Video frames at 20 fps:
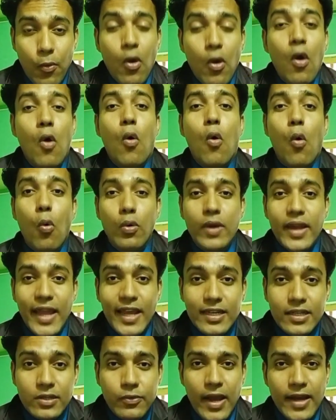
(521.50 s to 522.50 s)
own
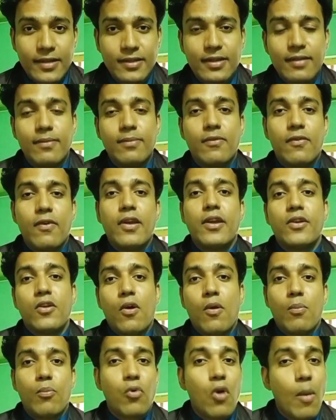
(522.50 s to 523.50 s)
interactive
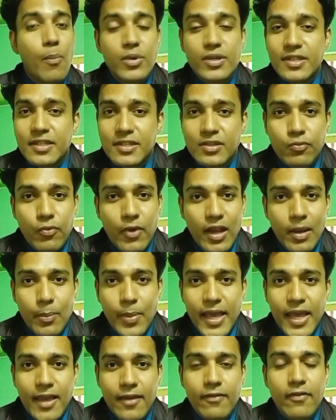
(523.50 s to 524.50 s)
properties will
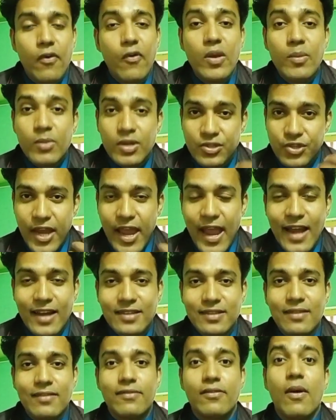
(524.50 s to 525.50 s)
be very much
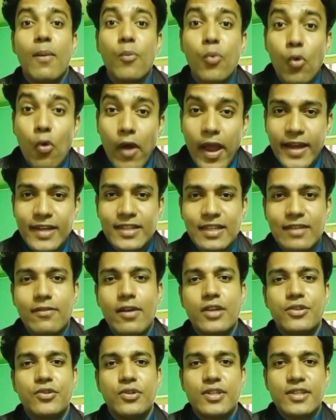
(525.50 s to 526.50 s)
active, proactive I
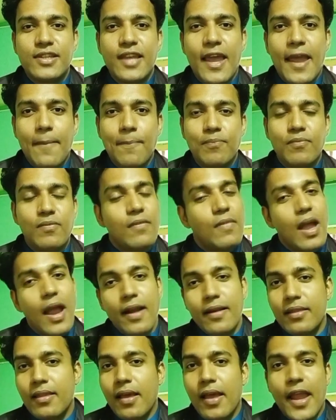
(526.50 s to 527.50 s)
should say, at
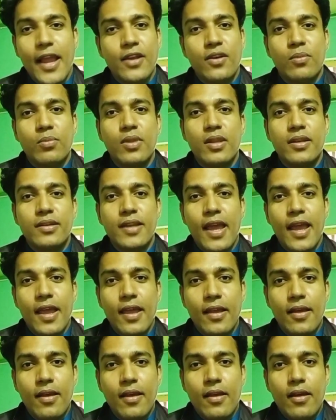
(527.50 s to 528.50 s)
the end of the day,
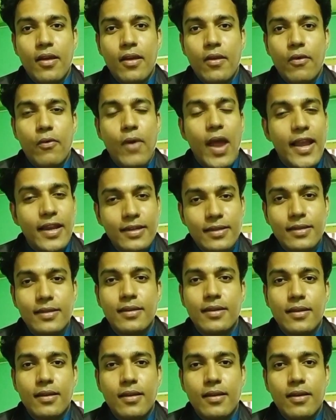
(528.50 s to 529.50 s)
right
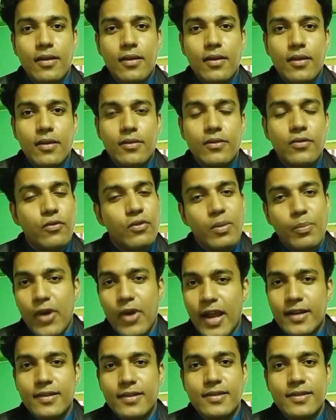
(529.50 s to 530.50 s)
through the
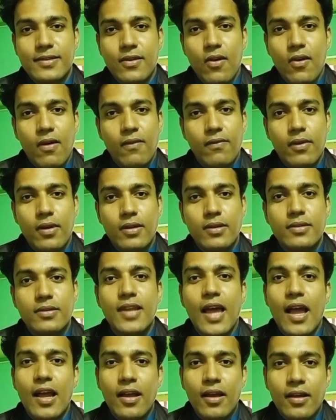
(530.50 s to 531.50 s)
practice of
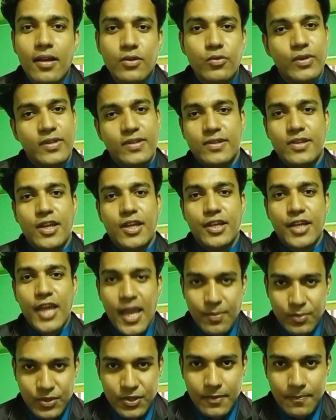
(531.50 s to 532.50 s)
tongue twisting
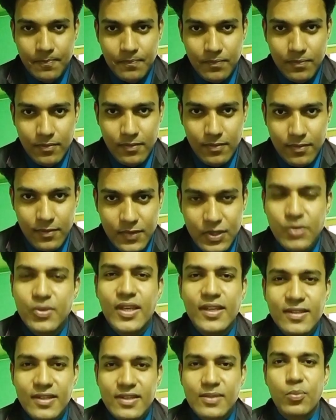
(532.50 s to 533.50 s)
games. So
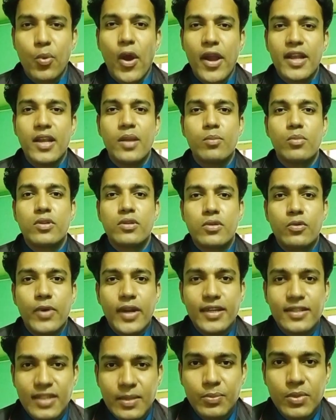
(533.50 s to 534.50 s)
this is point number 3,
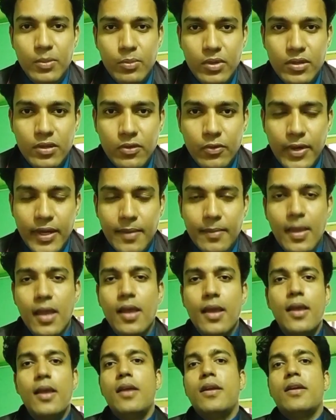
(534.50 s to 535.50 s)
tip number 3.
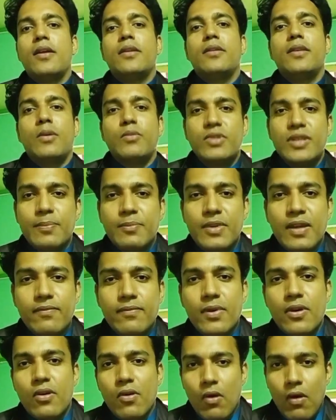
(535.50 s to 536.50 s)
Now tip
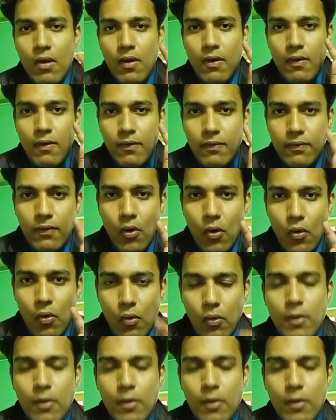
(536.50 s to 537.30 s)
number 4.